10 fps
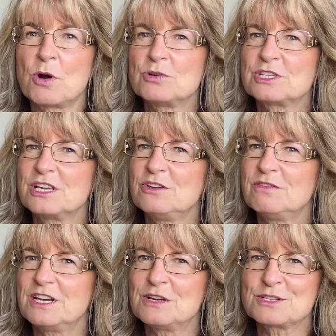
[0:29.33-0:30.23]
posting
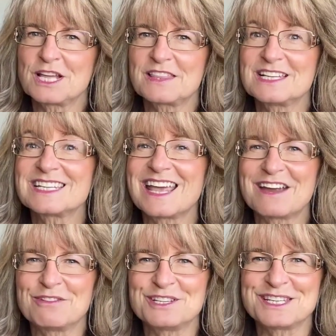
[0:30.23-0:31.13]
new videos like this
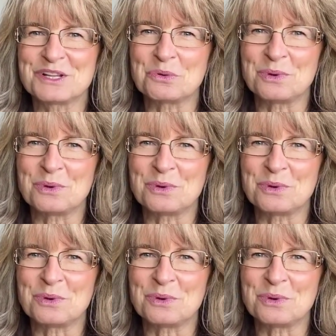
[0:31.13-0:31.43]
every single